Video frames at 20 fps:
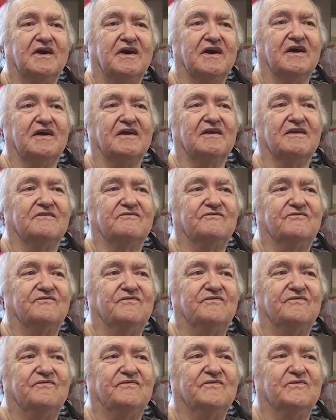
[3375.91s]
and
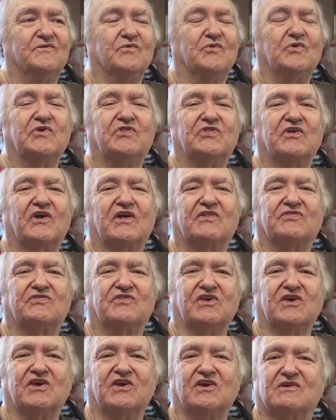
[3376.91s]
we thought
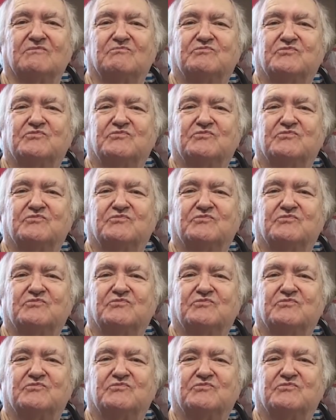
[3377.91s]
the uh,